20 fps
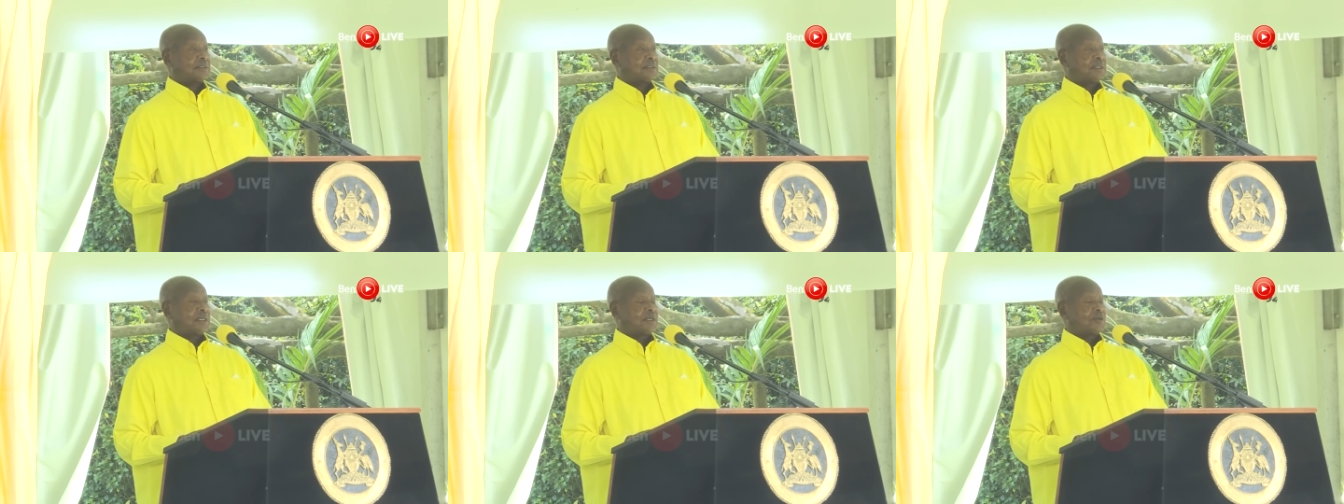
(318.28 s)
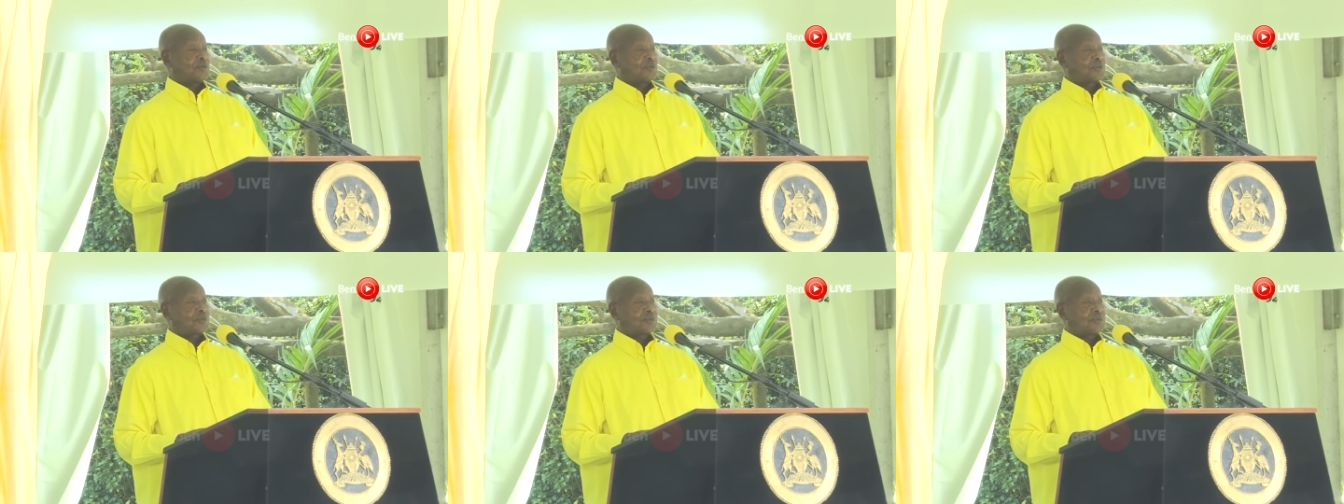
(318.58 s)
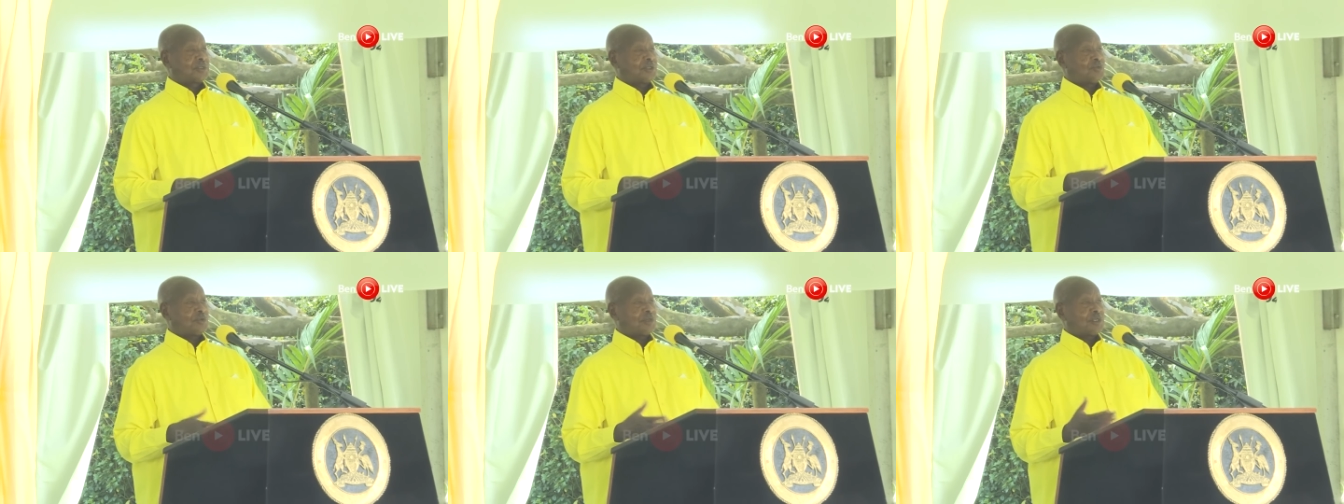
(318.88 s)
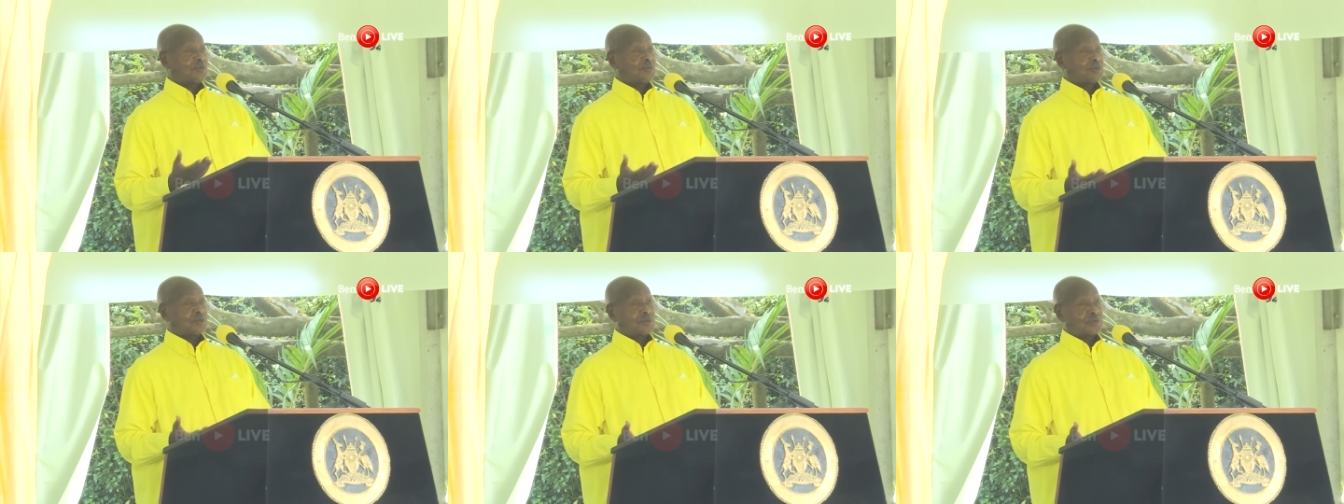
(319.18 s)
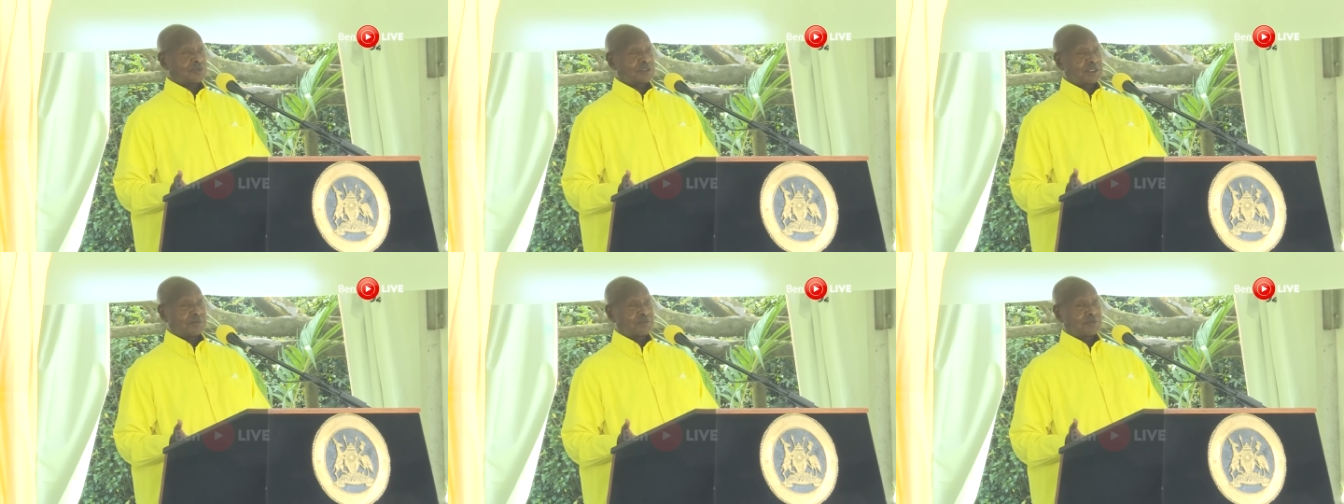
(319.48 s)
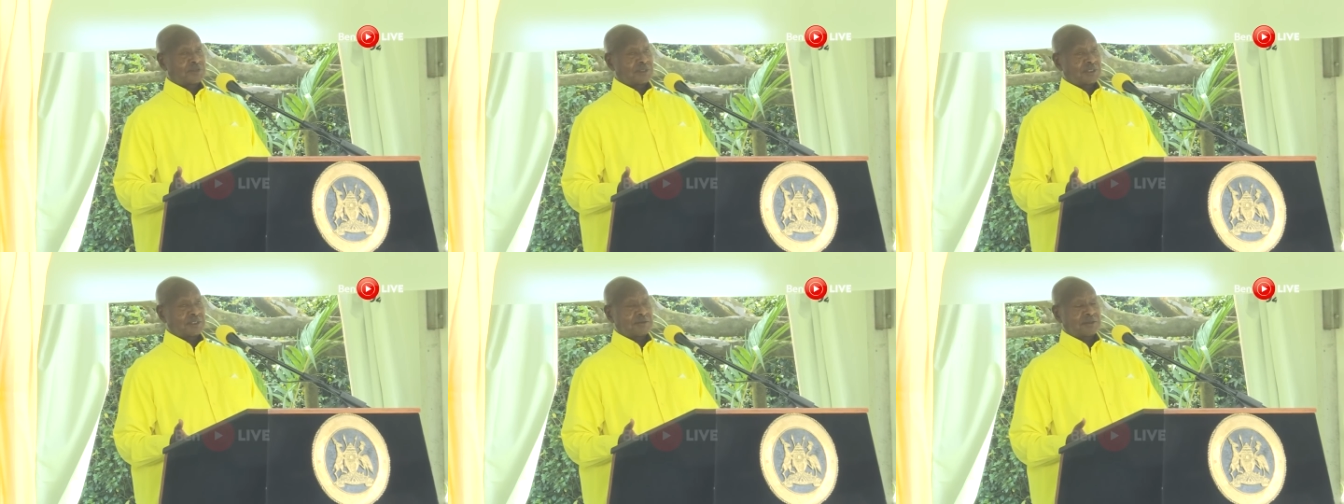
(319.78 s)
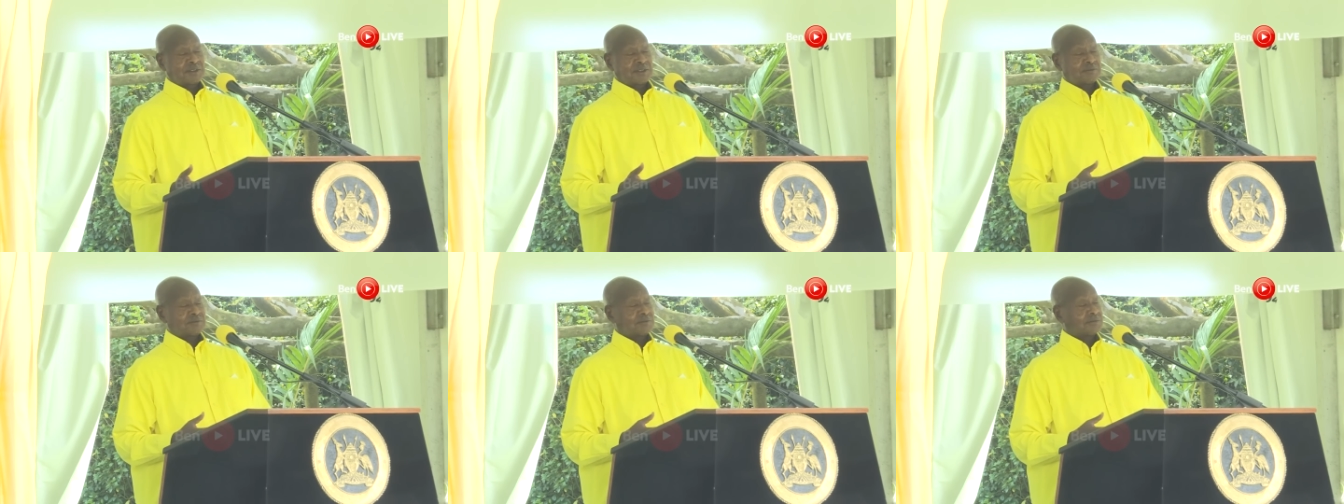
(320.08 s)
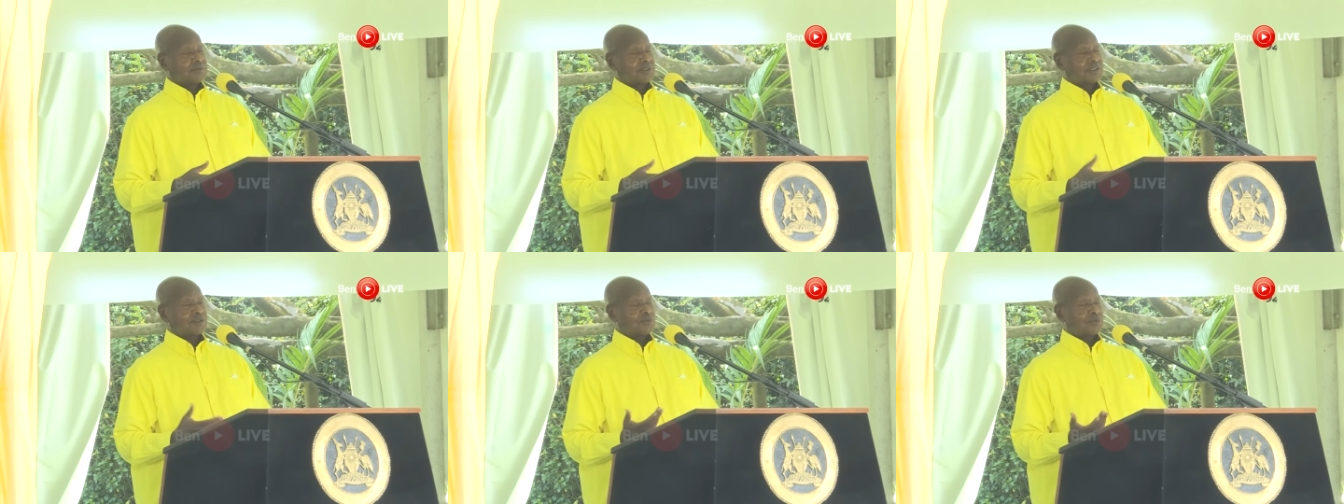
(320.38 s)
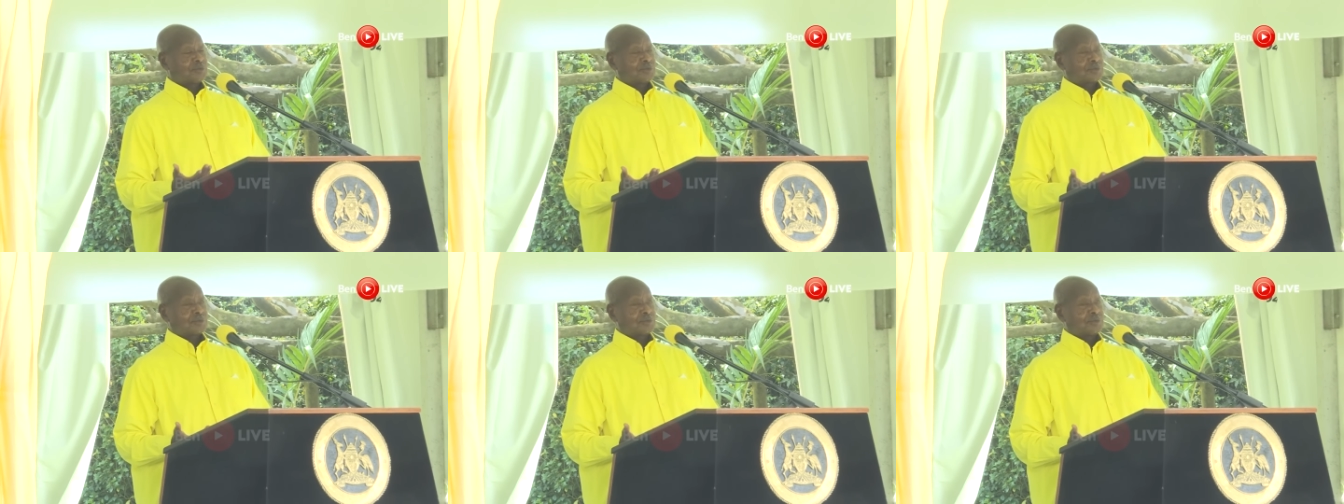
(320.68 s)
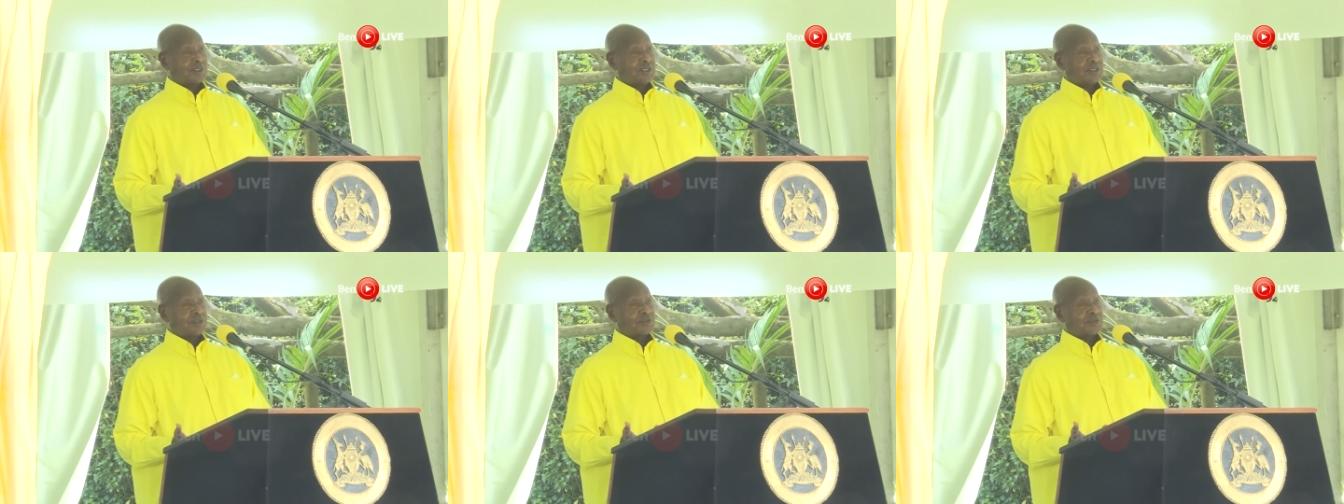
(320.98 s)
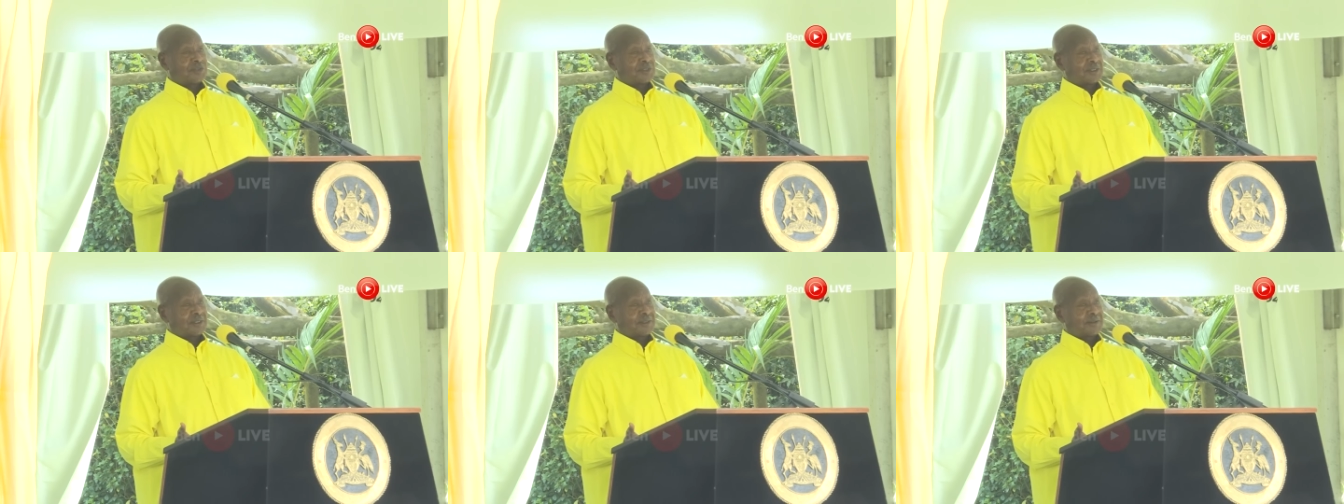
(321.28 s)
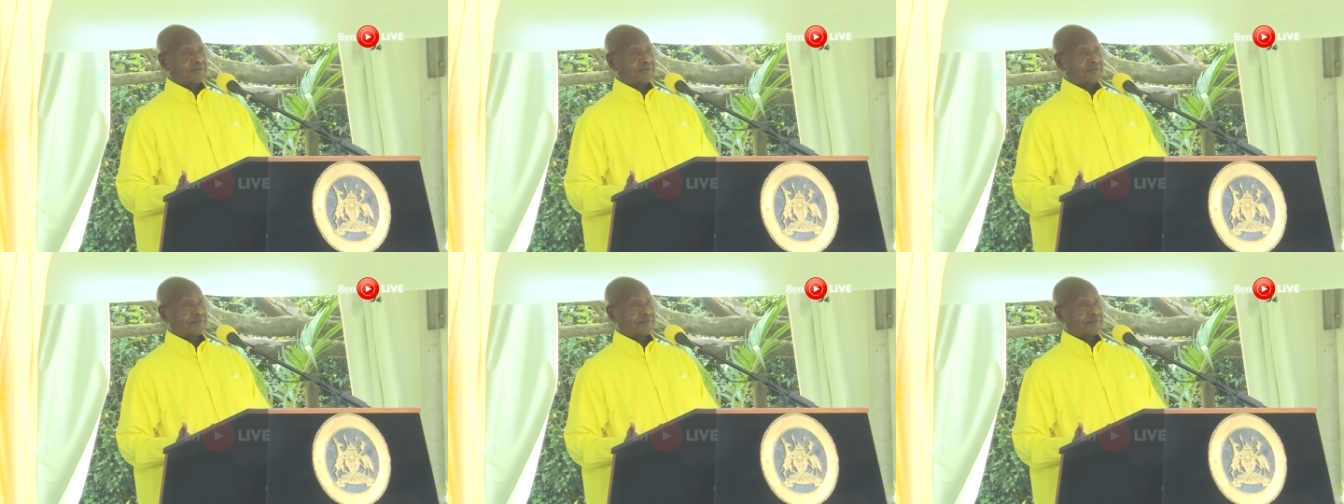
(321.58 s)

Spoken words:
And we thought the UN would do something, but they wouldn't do anything.